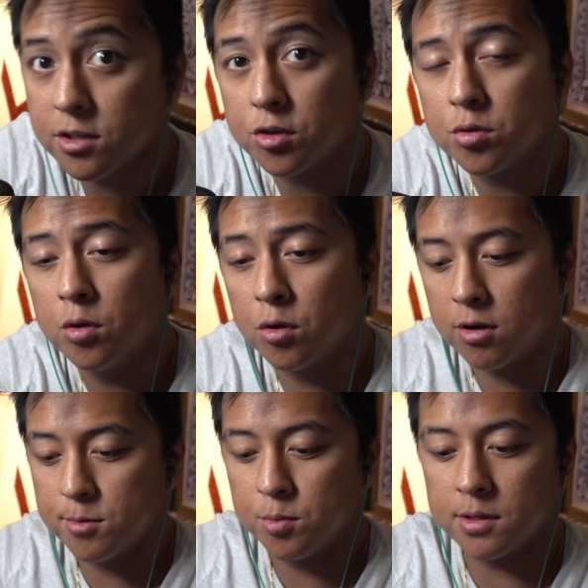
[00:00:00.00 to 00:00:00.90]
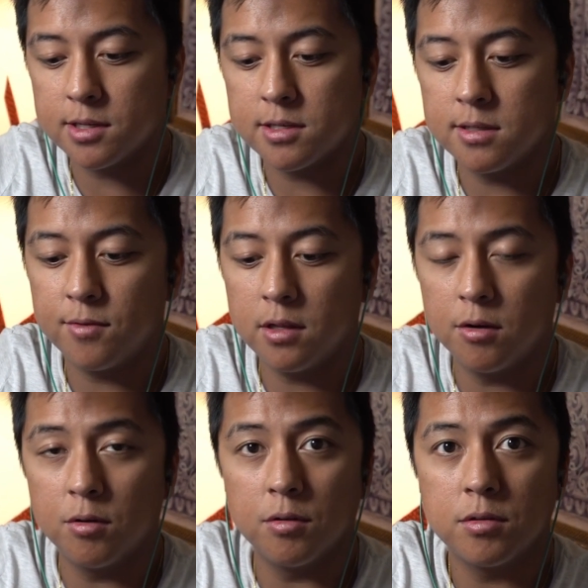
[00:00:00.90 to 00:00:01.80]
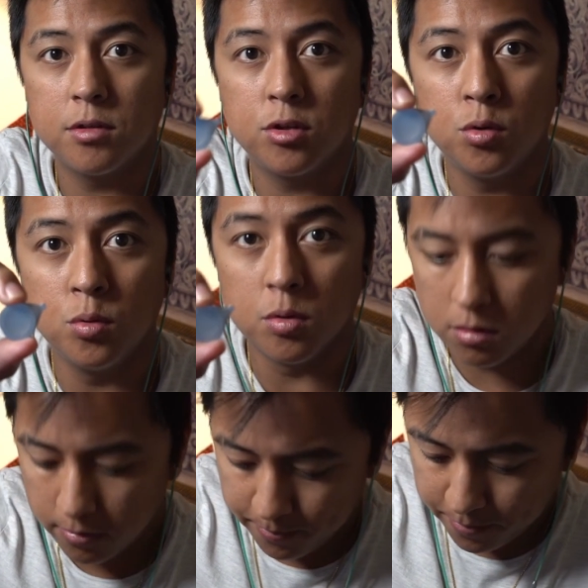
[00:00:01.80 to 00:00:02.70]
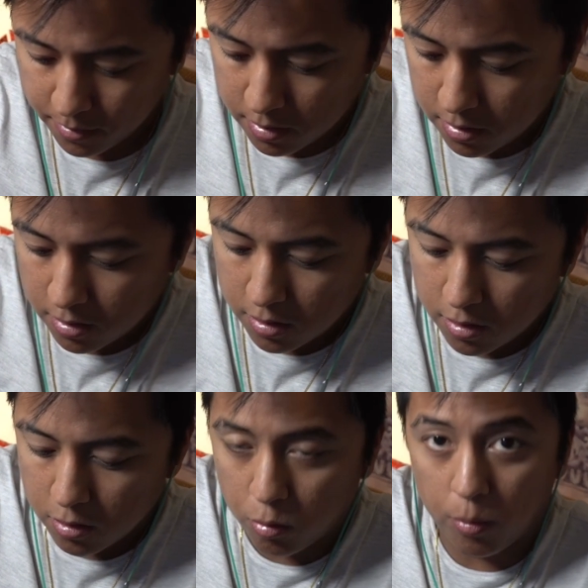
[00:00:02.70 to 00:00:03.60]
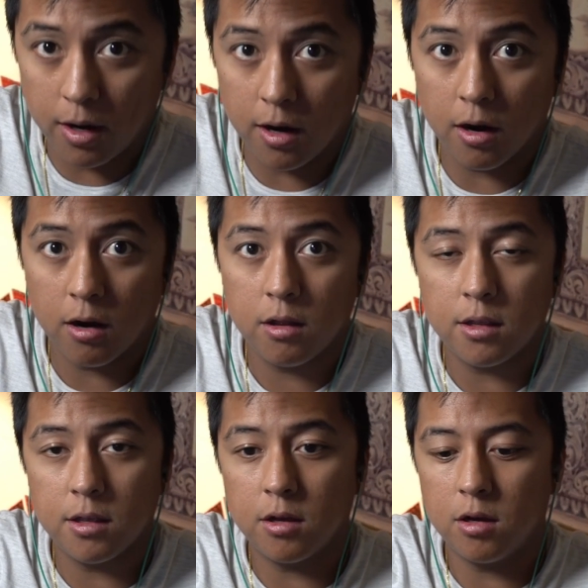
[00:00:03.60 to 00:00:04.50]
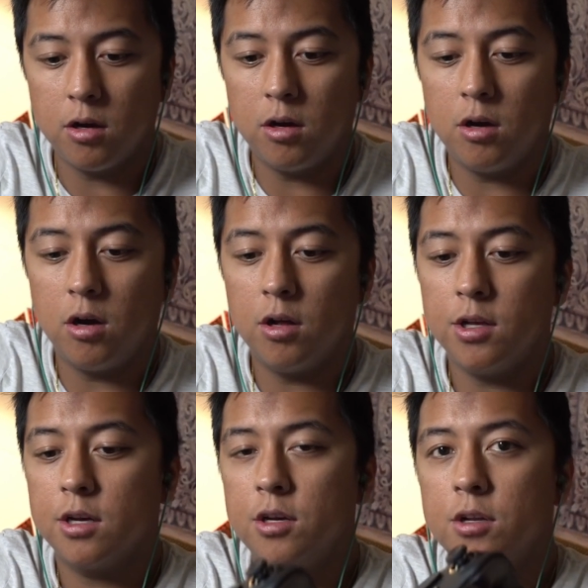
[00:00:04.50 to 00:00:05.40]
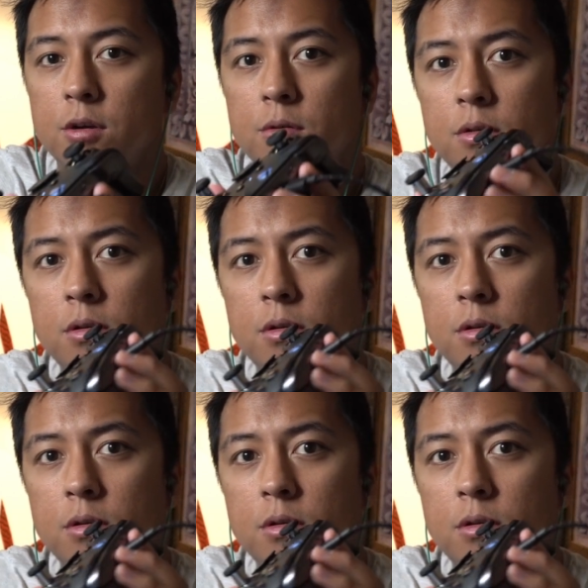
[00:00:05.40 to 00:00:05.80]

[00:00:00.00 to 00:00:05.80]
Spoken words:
controller comes with this nifty little tool where all you got to do